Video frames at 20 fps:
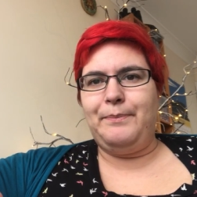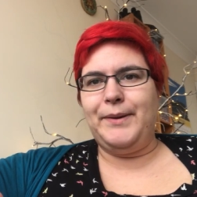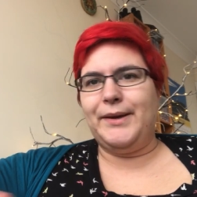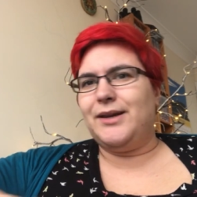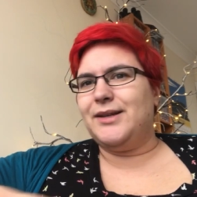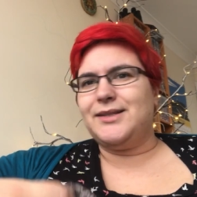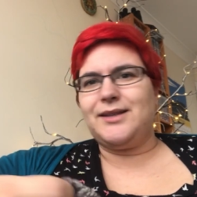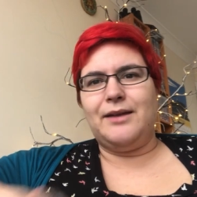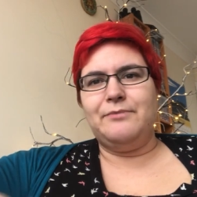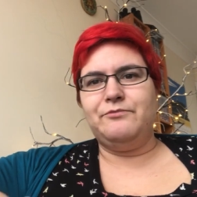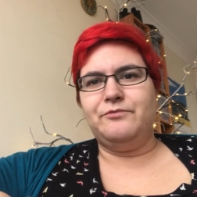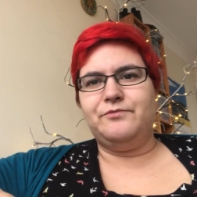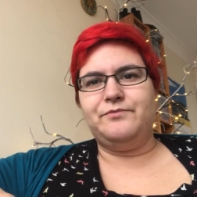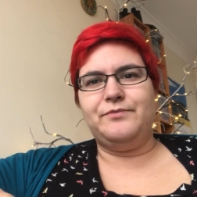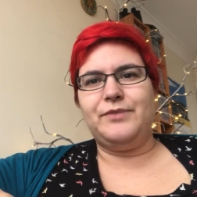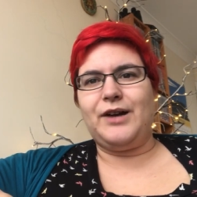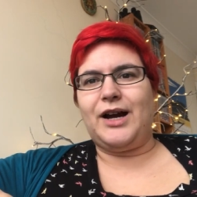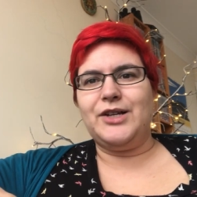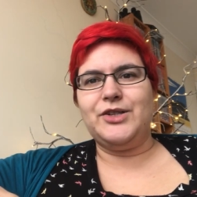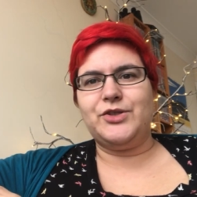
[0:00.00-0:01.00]
because I'm
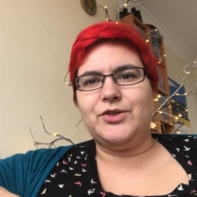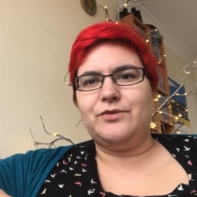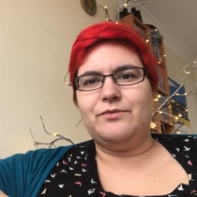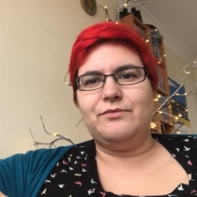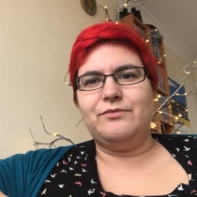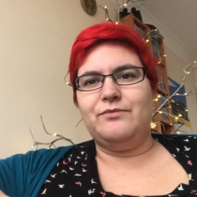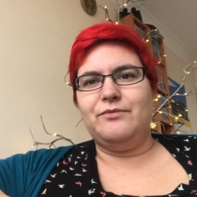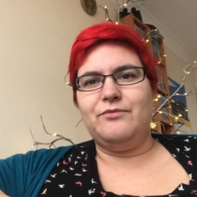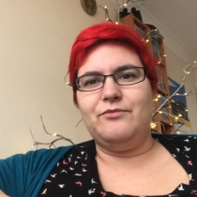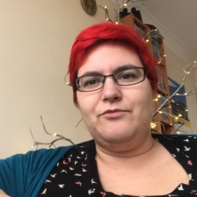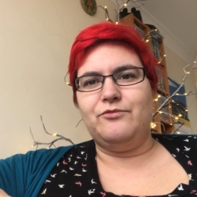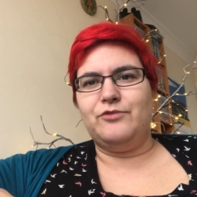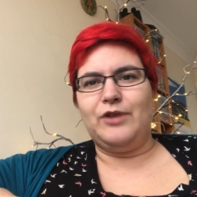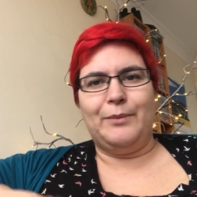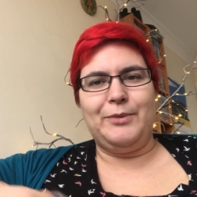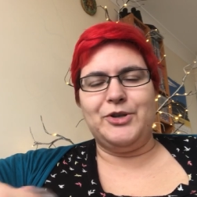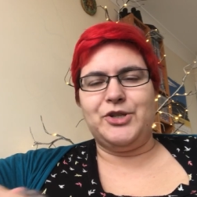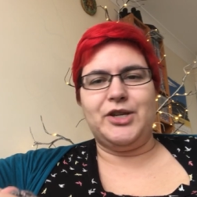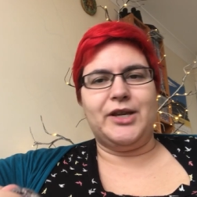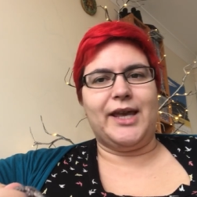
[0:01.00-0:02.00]
I was
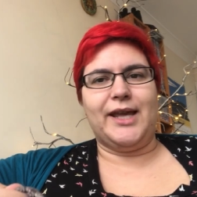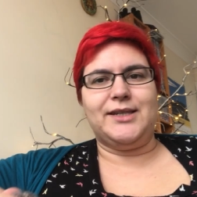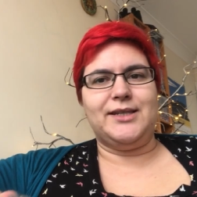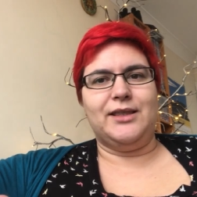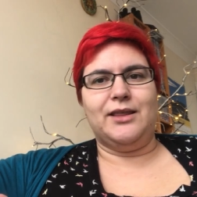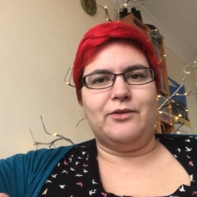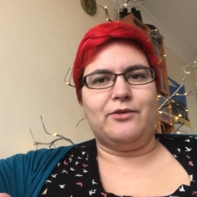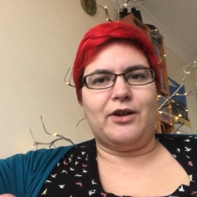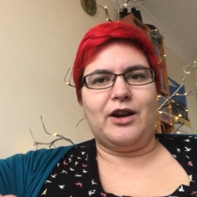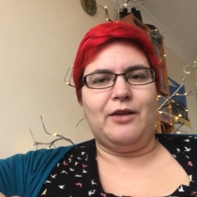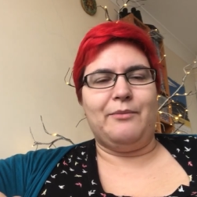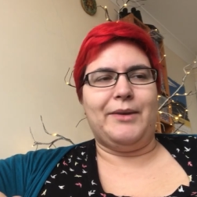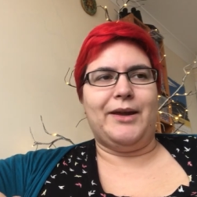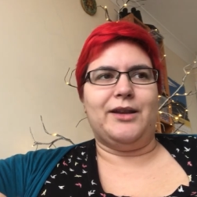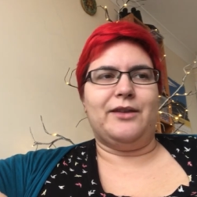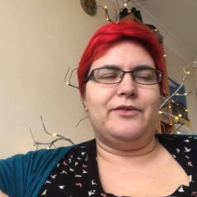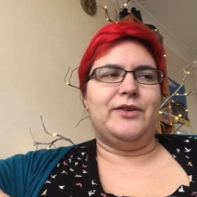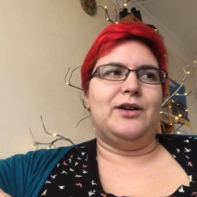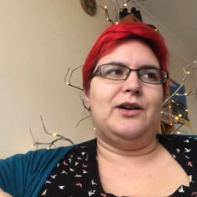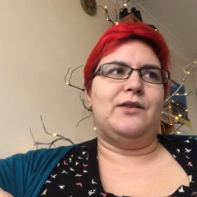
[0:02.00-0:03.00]
rubbish at getting the right
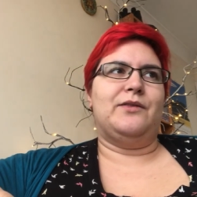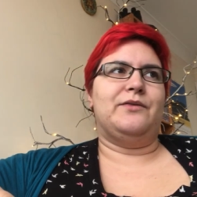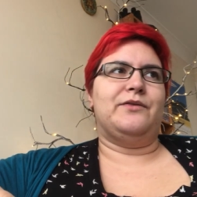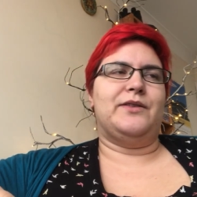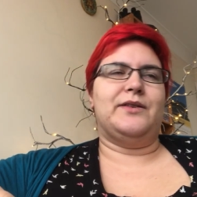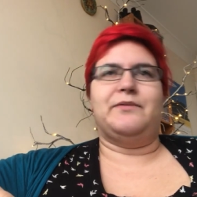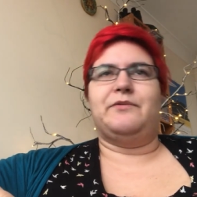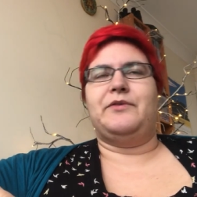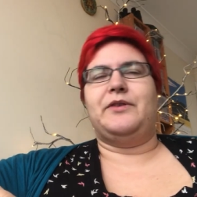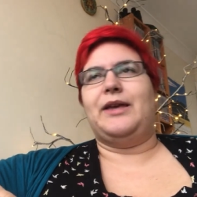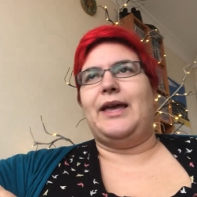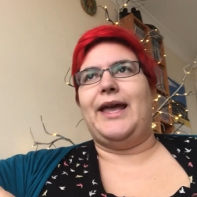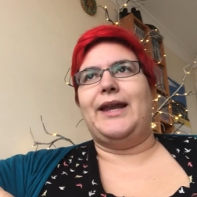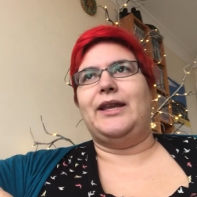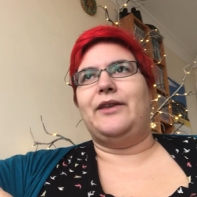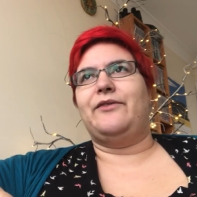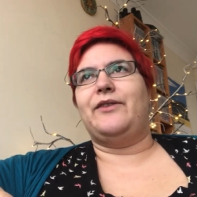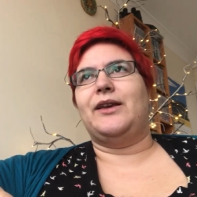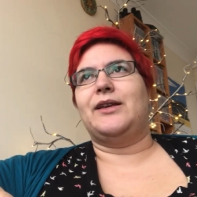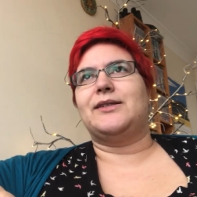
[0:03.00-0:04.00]
amount of yarn for, for
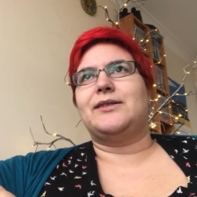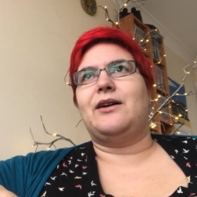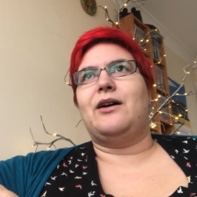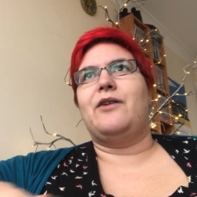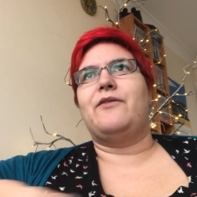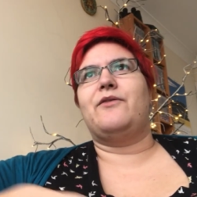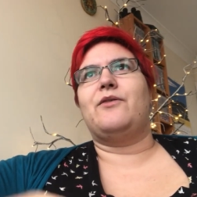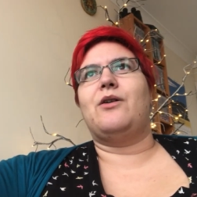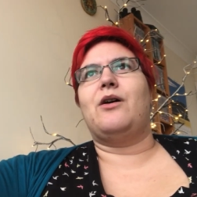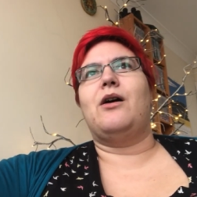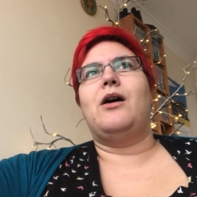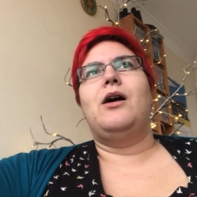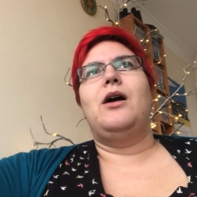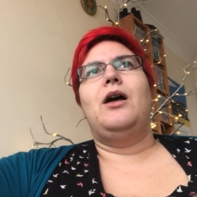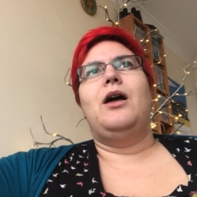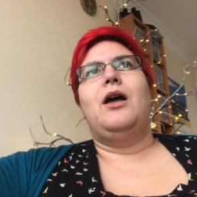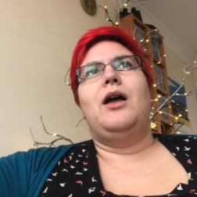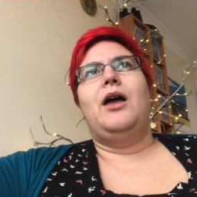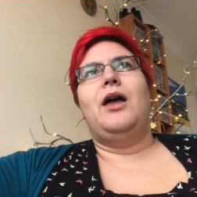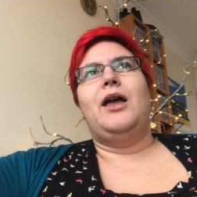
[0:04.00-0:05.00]
anything, so I thought
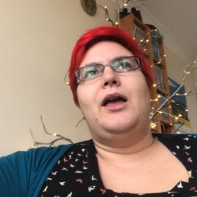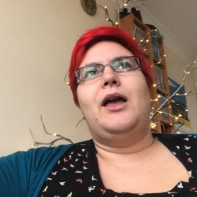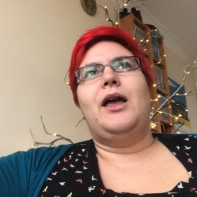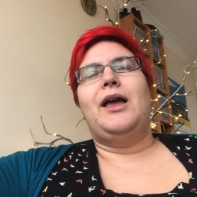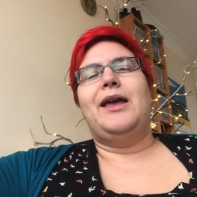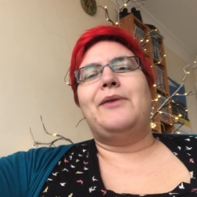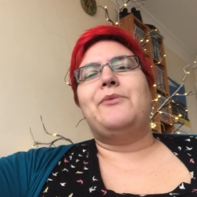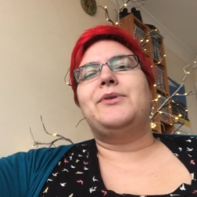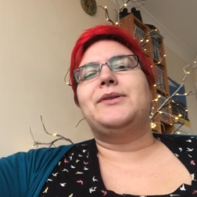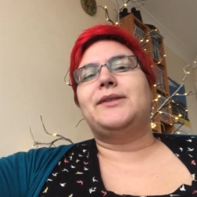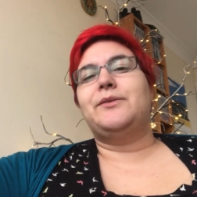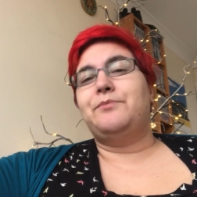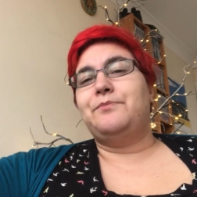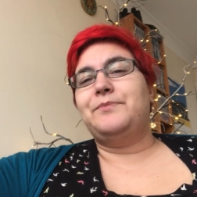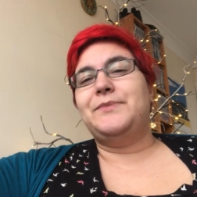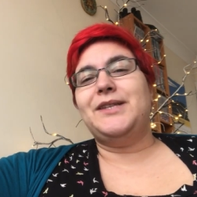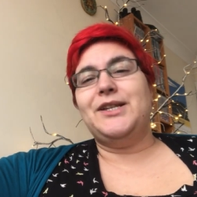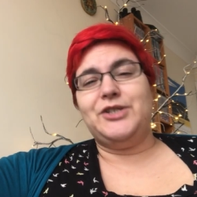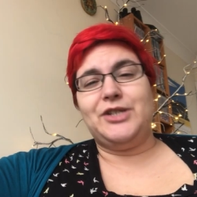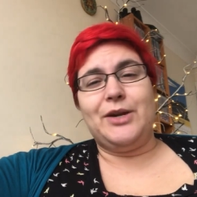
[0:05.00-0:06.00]
it was a,
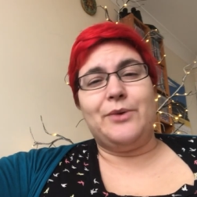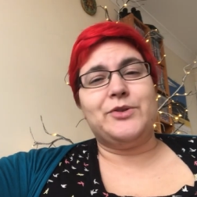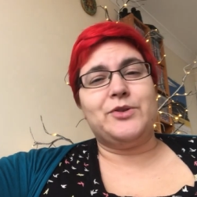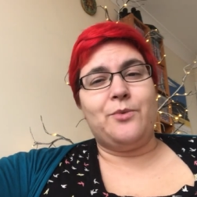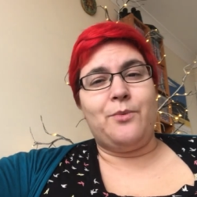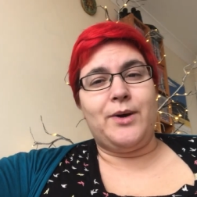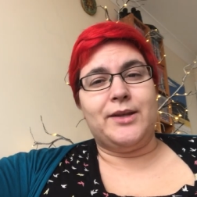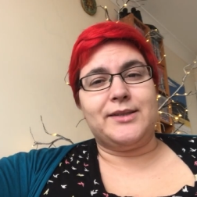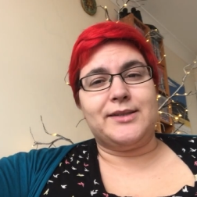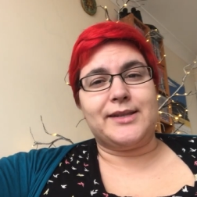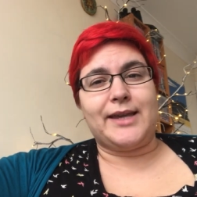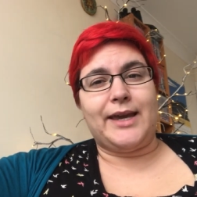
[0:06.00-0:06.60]
essentially it was a one